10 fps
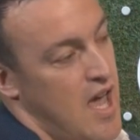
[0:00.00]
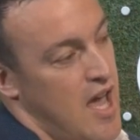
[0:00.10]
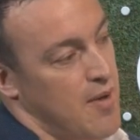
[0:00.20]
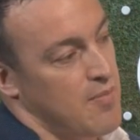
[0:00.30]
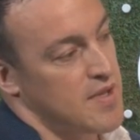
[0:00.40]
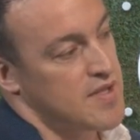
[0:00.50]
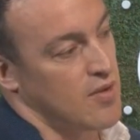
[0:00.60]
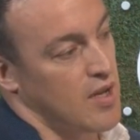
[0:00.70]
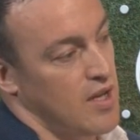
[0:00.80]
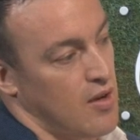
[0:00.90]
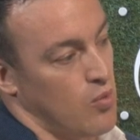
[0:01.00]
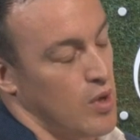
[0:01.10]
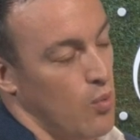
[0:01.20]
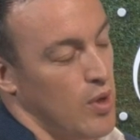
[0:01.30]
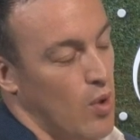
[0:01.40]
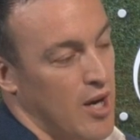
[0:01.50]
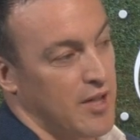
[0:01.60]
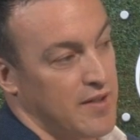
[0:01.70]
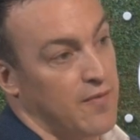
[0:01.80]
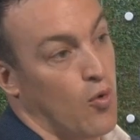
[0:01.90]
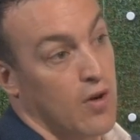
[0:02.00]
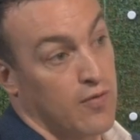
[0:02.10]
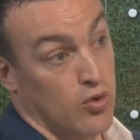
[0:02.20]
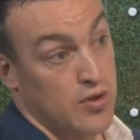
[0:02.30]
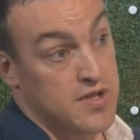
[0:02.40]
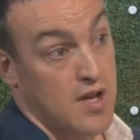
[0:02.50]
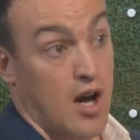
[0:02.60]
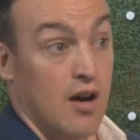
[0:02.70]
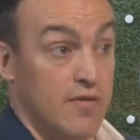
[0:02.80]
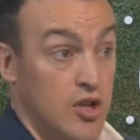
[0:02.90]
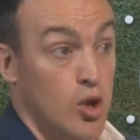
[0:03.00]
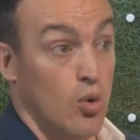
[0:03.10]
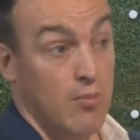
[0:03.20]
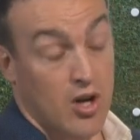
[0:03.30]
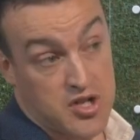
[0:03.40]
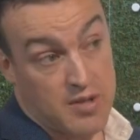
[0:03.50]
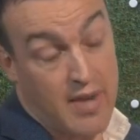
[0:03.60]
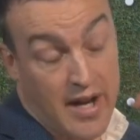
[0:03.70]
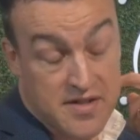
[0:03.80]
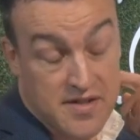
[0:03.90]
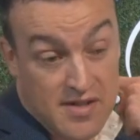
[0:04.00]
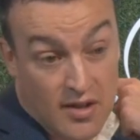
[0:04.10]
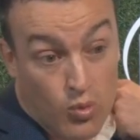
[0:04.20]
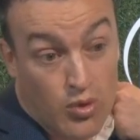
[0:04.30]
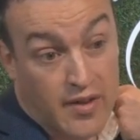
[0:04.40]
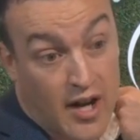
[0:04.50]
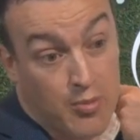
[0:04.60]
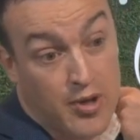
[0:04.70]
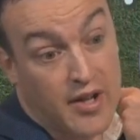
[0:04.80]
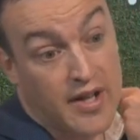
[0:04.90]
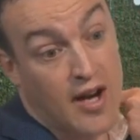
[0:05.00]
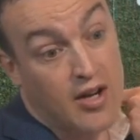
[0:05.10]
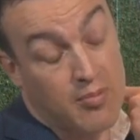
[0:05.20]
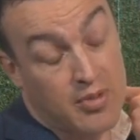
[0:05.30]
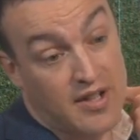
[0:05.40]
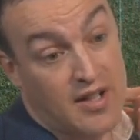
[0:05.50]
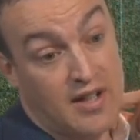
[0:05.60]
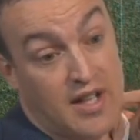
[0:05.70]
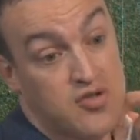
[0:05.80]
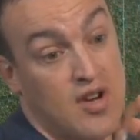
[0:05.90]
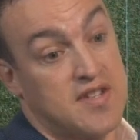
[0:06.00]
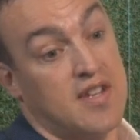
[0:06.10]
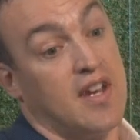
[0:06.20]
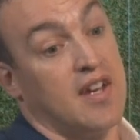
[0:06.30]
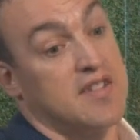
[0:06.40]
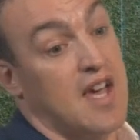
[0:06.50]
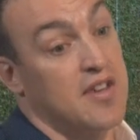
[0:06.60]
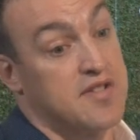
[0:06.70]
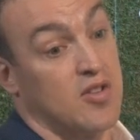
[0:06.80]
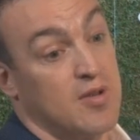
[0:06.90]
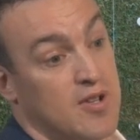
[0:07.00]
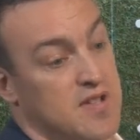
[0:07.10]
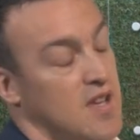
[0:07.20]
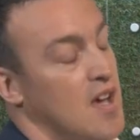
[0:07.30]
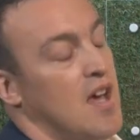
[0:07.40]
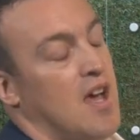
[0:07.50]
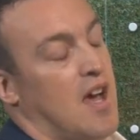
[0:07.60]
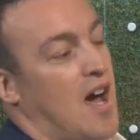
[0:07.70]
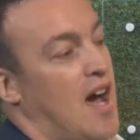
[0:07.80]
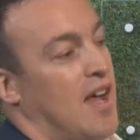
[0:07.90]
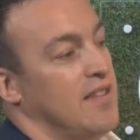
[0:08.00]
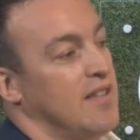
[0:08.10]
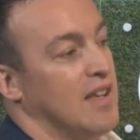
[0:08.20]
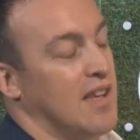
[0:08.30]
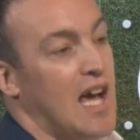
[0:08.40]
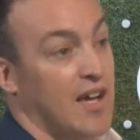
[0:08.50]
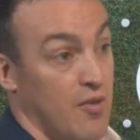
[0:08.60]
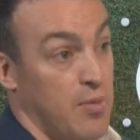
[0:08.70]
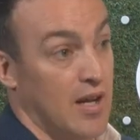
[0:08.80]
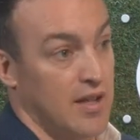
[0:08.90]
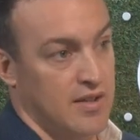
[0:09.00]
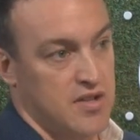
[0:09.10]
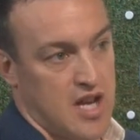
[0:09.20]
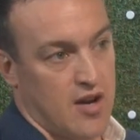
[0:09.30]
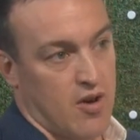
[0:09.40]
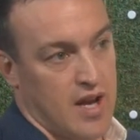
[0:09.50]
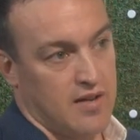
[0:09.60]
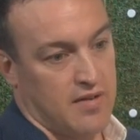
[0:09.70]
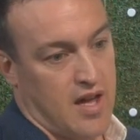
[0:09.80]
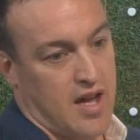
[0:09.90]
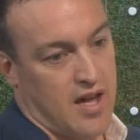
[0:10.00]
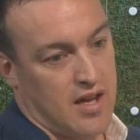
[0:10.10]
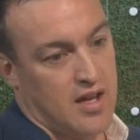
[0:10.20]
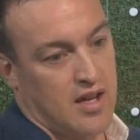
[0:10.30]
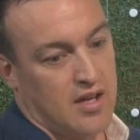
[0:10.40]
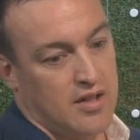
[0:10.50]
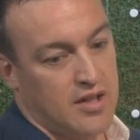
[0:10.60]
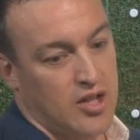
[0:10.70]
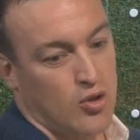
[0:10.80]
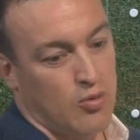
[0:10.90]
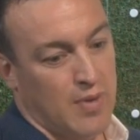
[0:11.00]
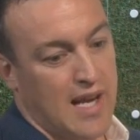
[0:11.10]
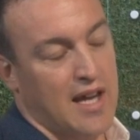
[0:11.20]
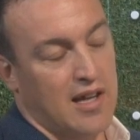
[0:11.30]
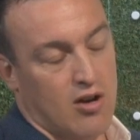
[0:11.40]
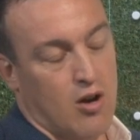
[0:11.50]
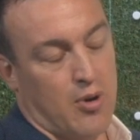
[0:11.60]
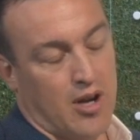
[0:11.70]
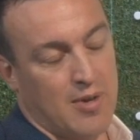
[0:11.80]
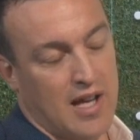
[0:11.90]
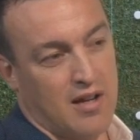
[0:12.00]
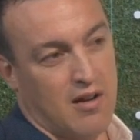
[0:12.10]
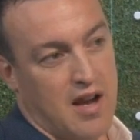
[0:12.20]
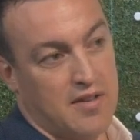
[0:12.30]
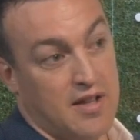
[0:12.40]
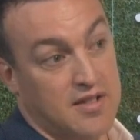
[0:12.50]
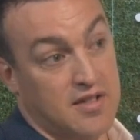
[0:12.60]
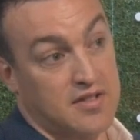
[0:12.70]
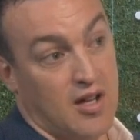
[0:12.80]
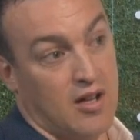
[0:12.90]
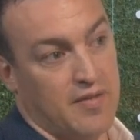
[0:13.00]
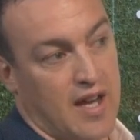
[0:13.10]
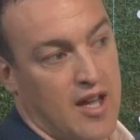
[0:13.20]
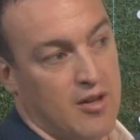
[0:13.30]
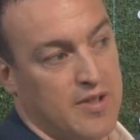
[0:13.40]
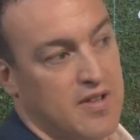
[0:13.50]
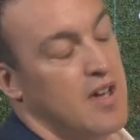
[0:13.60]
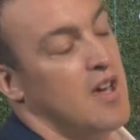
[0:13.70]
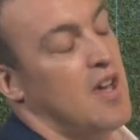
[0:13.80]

Um, so you know, we, we want to be at the forefront of new emerging medicines. Like one therapeutic area I'm particularly interested in is Alzheimer's, and the lack of ability to generate uh, new molecular or biomolecular entities to solve that ailment.